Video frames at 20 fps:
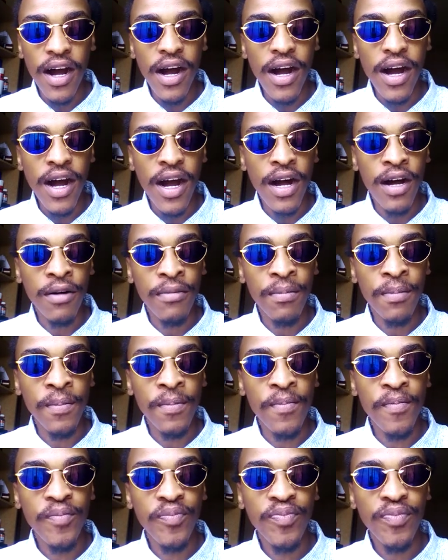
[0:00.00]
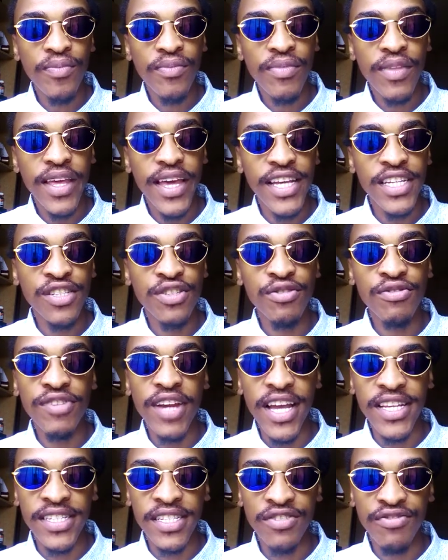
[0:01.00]
as
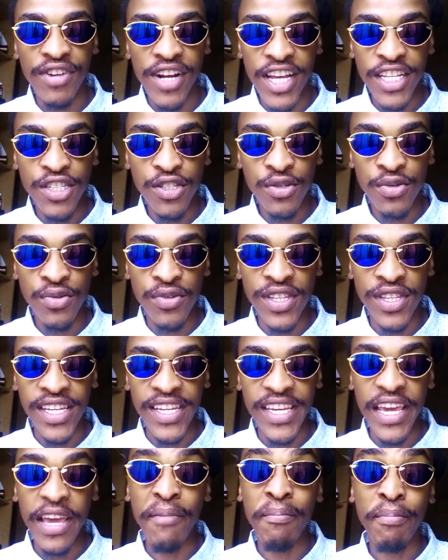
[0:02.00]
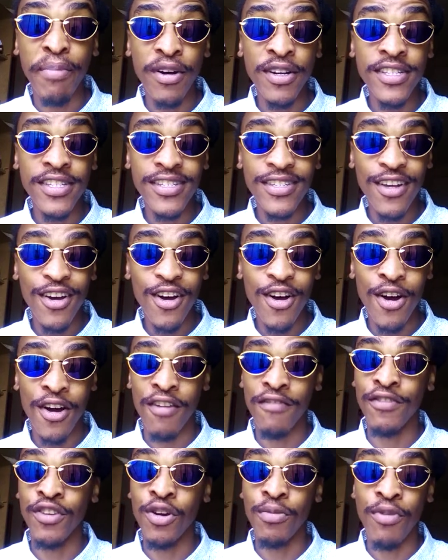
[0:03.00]
it relates to the inputs
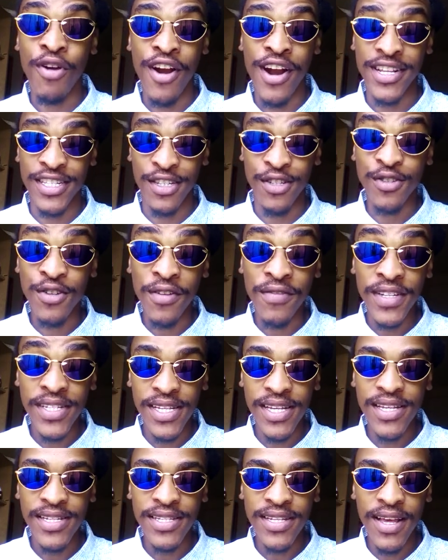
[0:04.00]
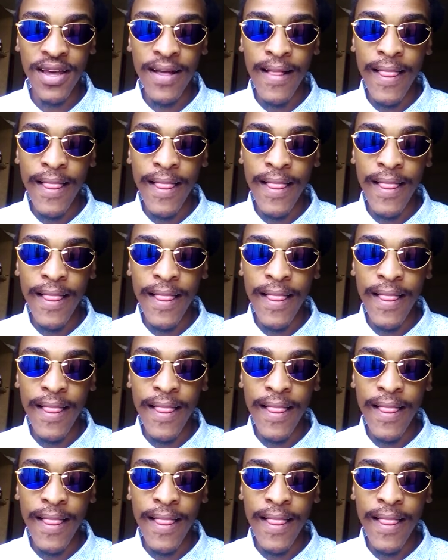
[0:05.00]
of your products and services,